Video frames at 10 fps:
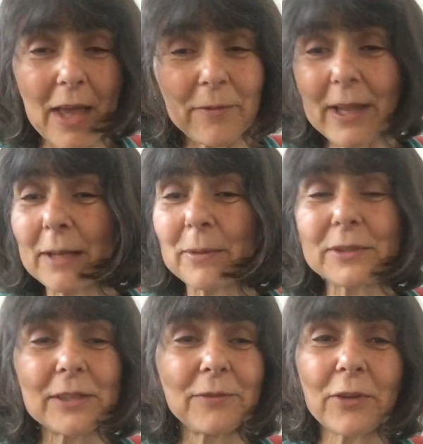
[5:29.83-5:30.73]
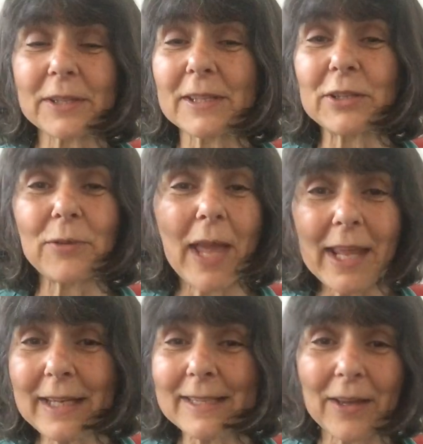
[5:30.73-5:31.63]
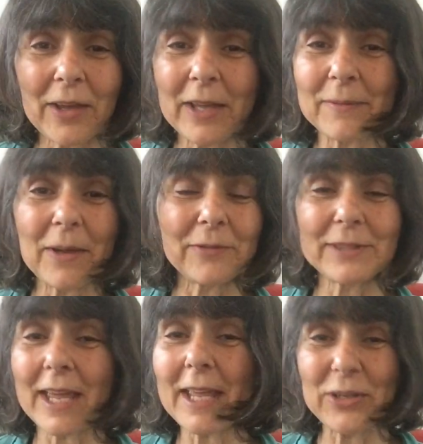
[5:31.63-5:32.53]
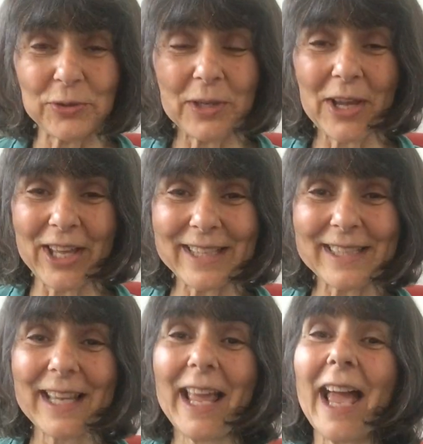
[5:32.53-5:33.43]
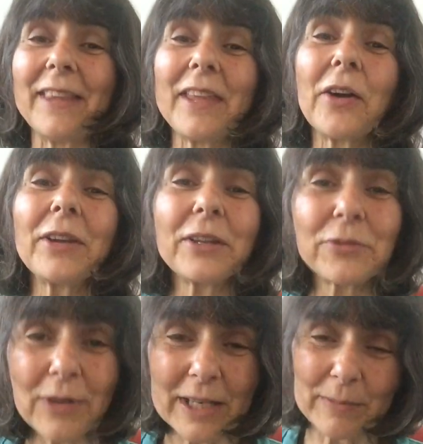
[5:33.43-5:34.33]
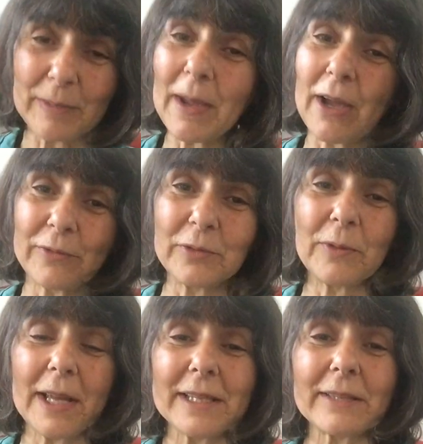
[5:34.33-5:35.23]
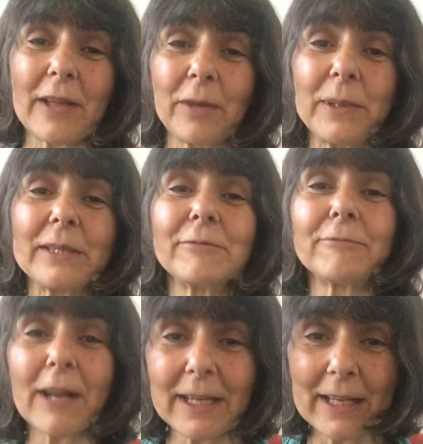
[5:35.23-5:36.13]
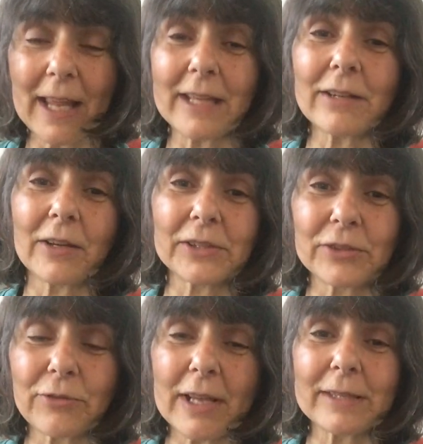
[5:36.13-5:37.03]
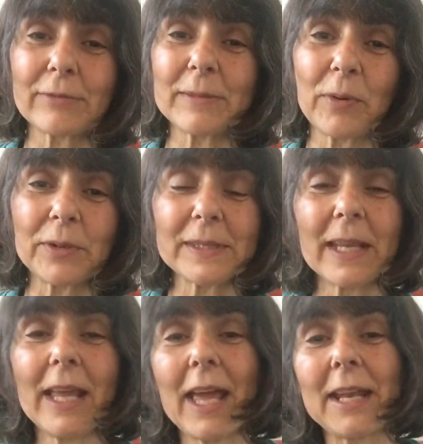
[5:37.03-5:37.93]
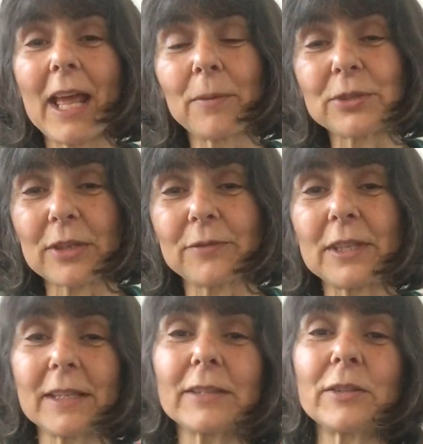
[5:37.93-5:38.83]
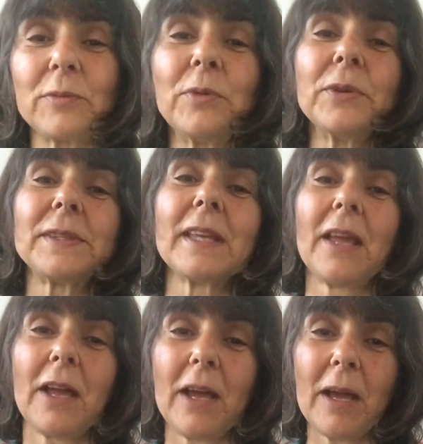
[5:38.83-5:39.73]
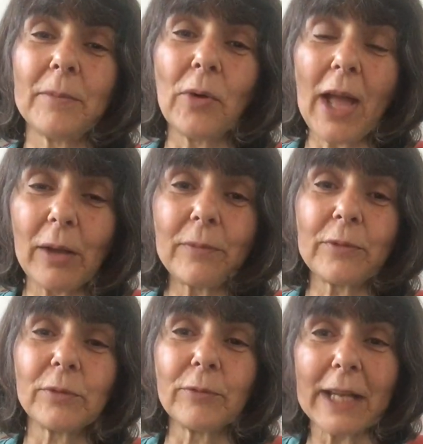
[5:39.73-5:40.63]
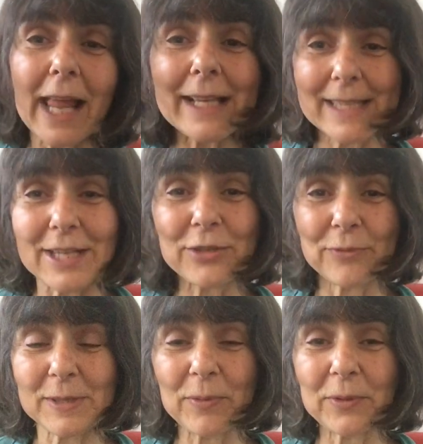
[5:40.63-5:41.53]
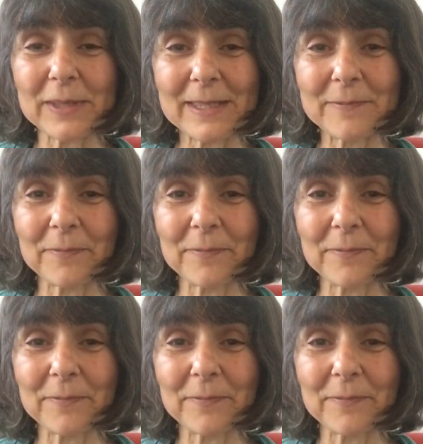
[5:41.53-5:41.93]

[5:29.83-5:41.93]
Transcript: available to, for us to do any time of day or night, and they are incredibly powerful ways of helping to regulate our stress response and help shift it towards a more helpful relaxation response.